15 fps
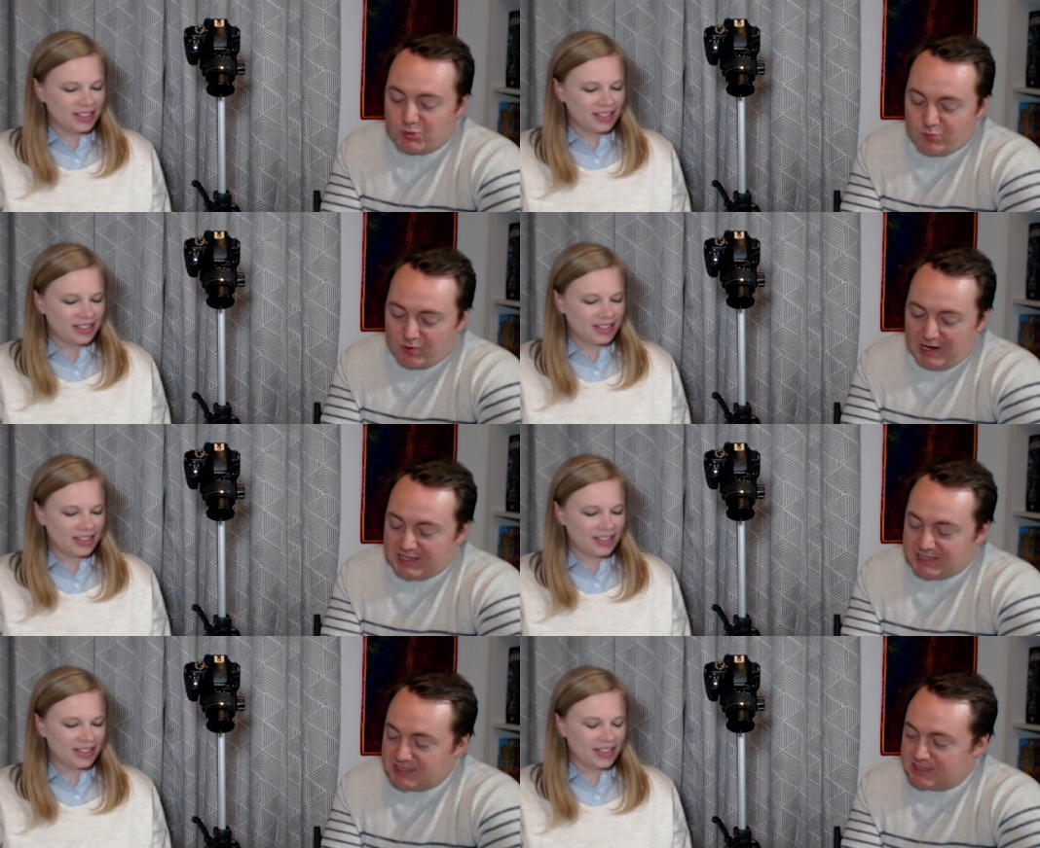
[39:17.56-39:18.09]

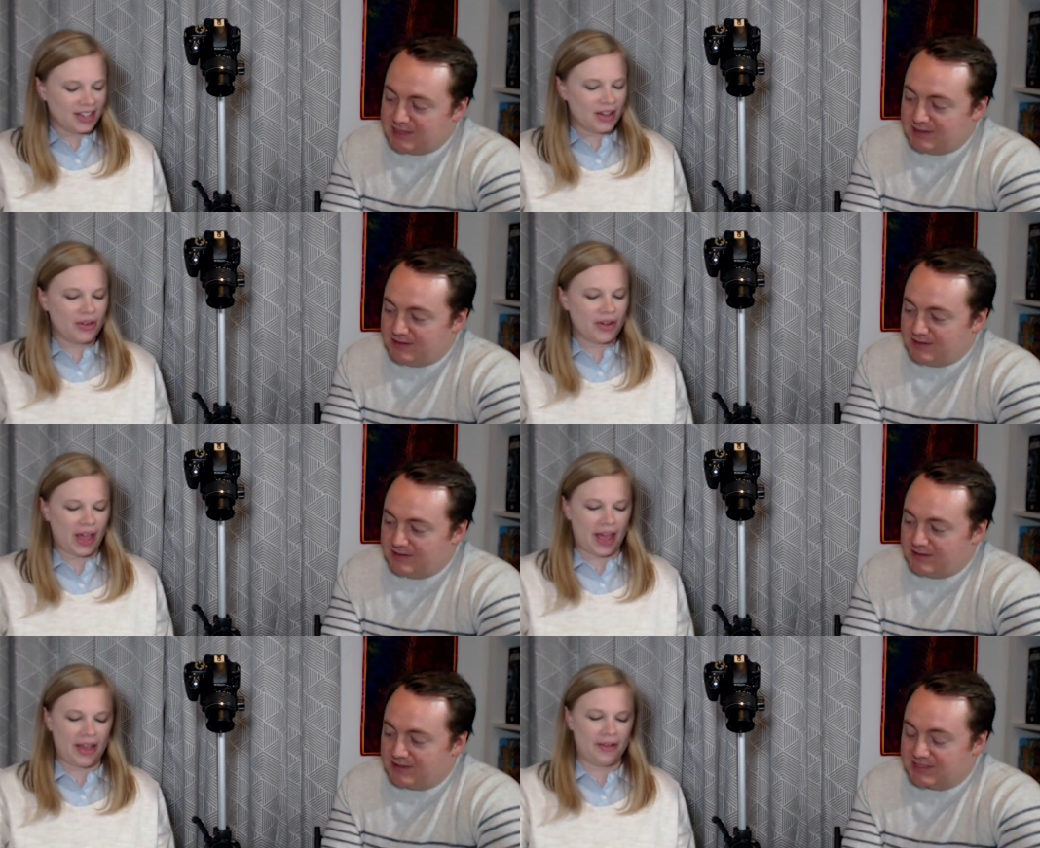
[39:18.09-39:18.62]
Speaker 1: rest. Okay.
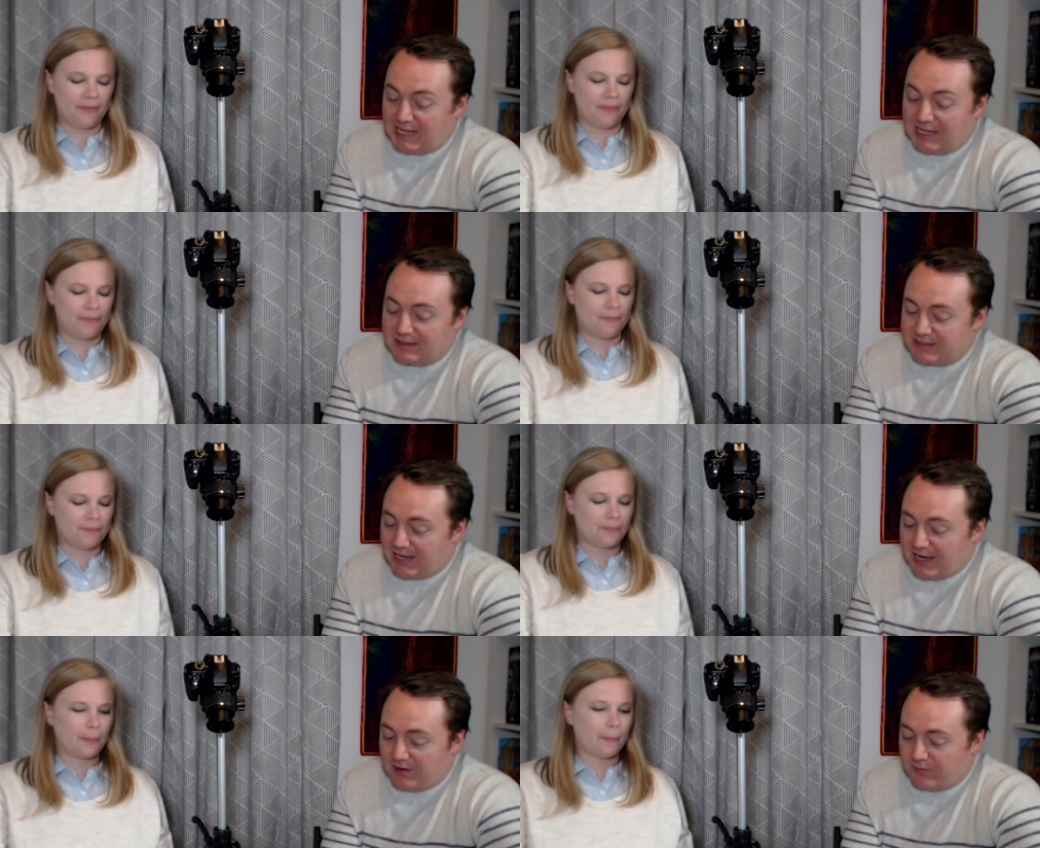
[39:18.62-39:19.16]
Because I'll
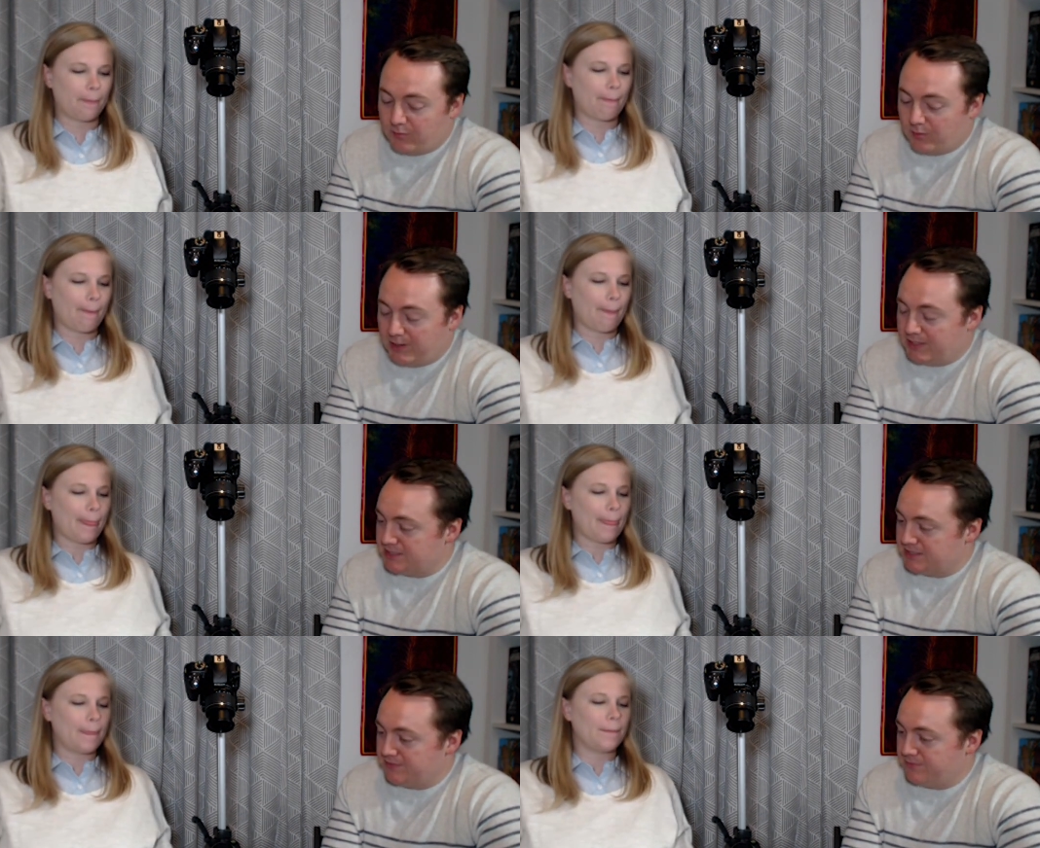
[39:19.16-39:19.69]
die otherwise
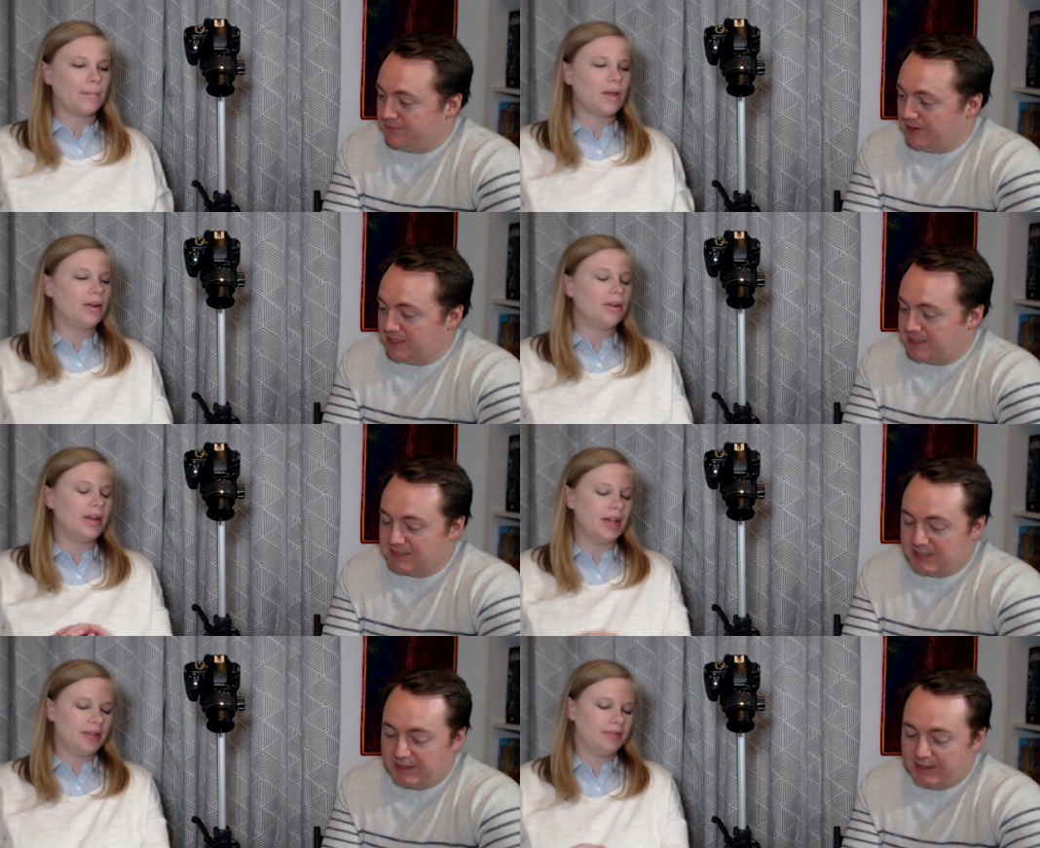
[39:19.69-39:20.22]
if I
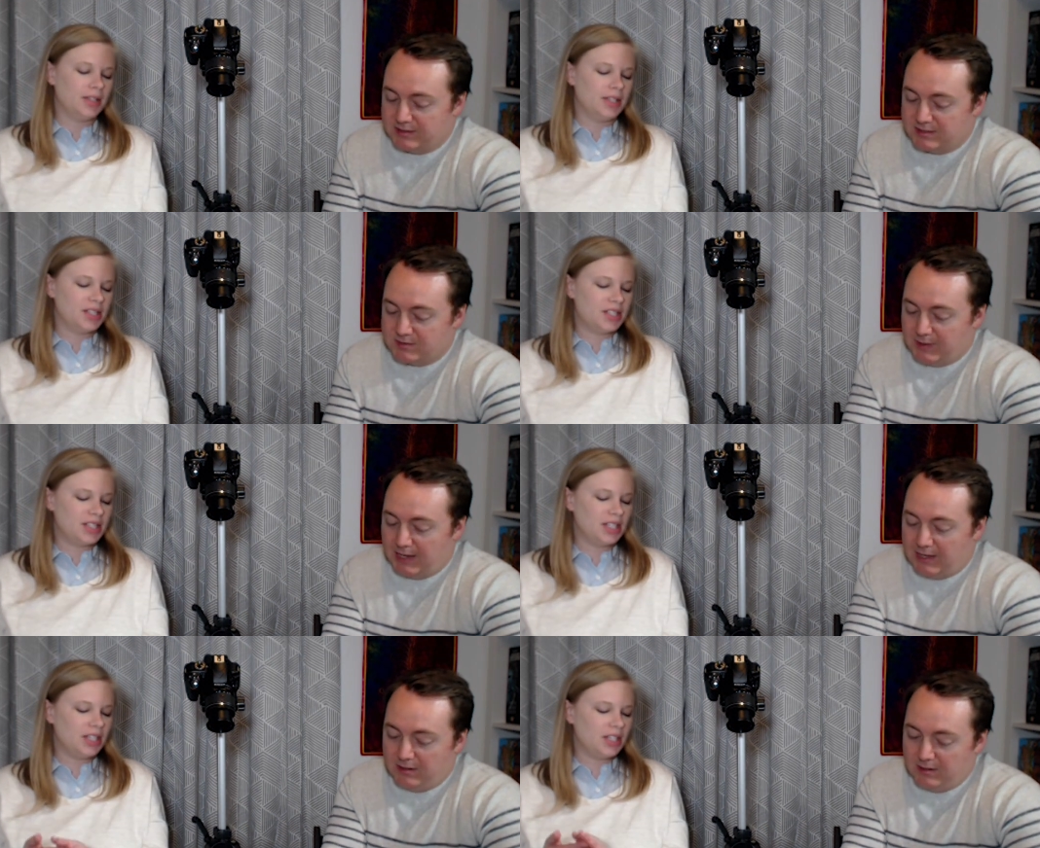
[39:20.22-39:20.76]
stay in. let's so
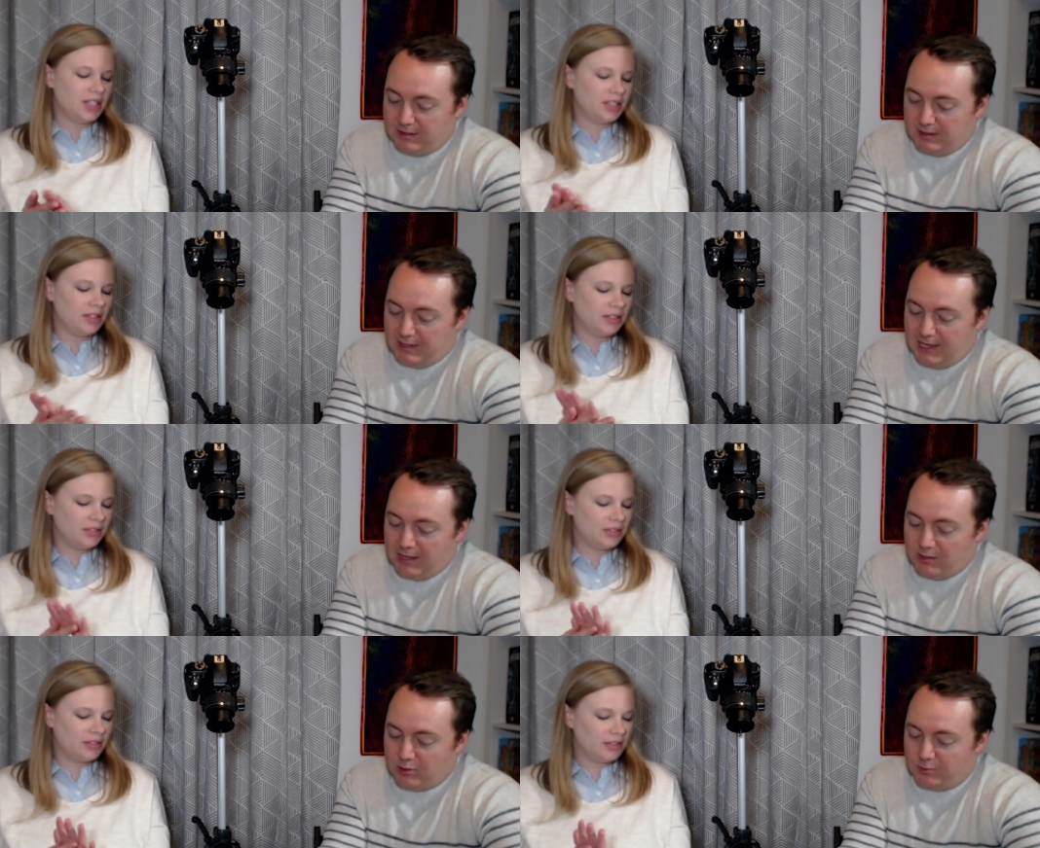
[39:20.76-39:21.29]
I'll
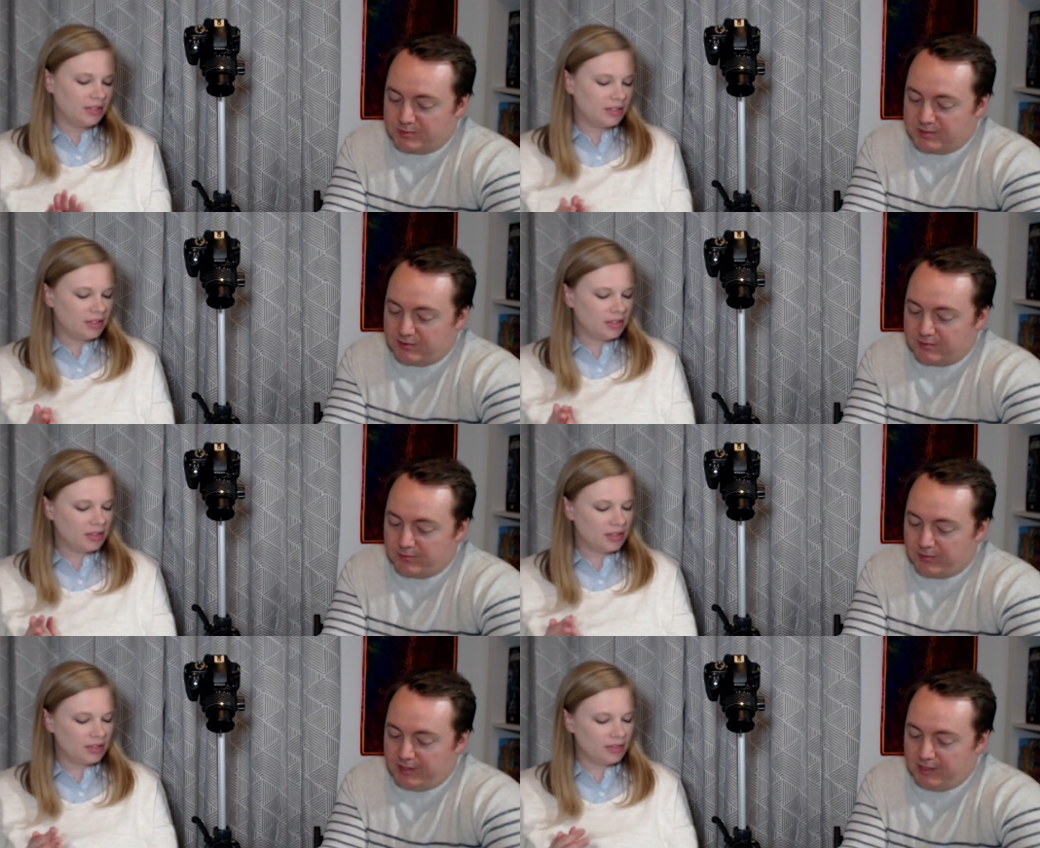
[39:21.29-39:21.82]
I'll go up to
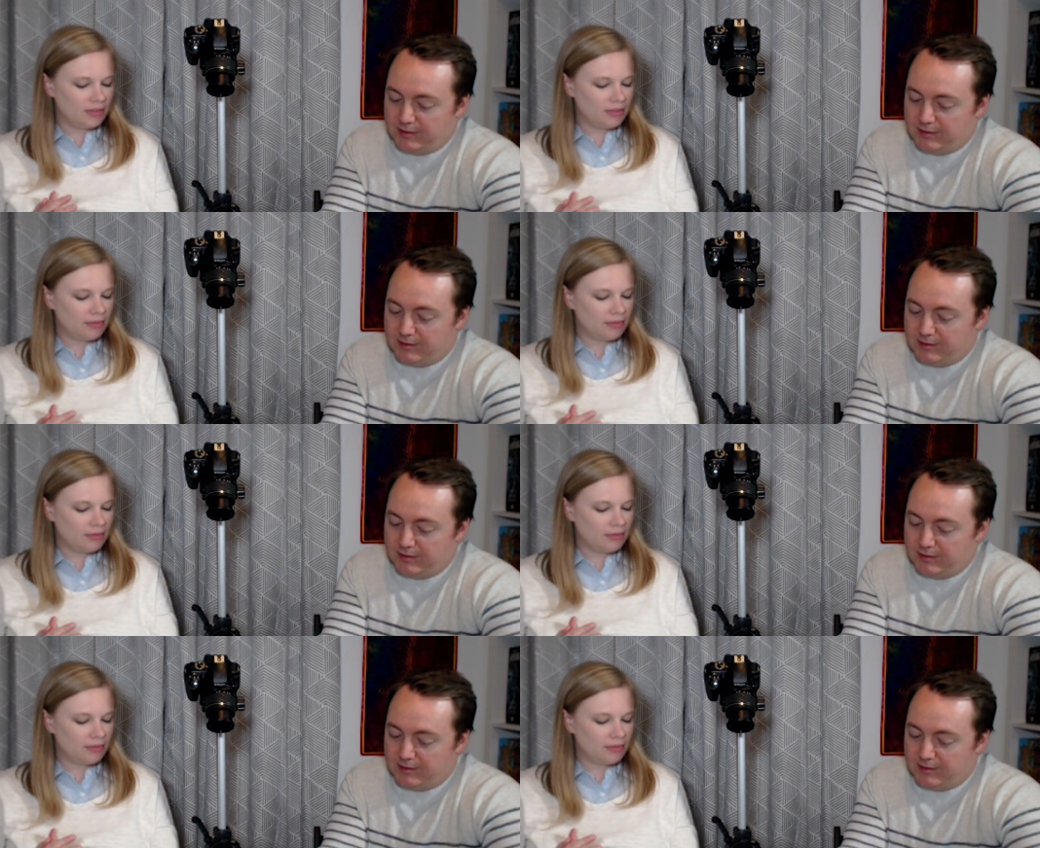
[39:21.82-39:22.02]
three.